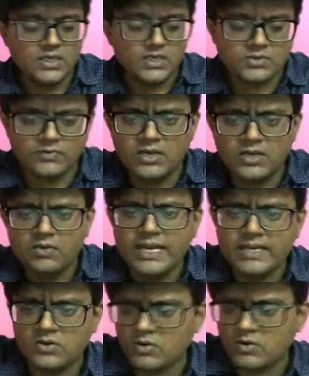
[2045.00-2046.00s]
So we look at
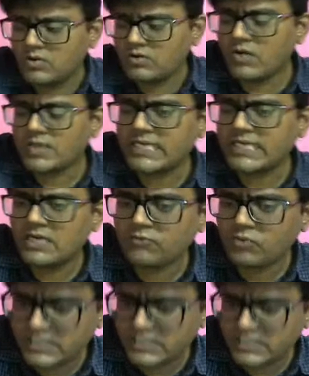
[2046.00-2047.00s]
what kind of
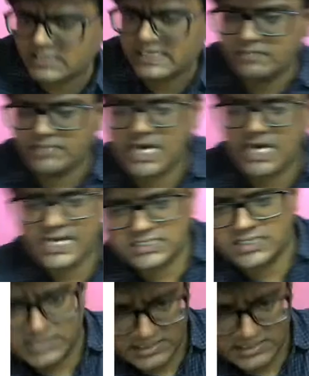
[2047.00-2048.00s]
questions can be asked
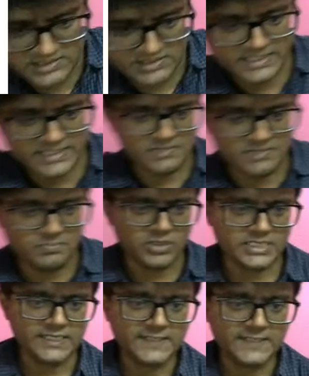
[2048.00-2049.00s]
on this. That is important.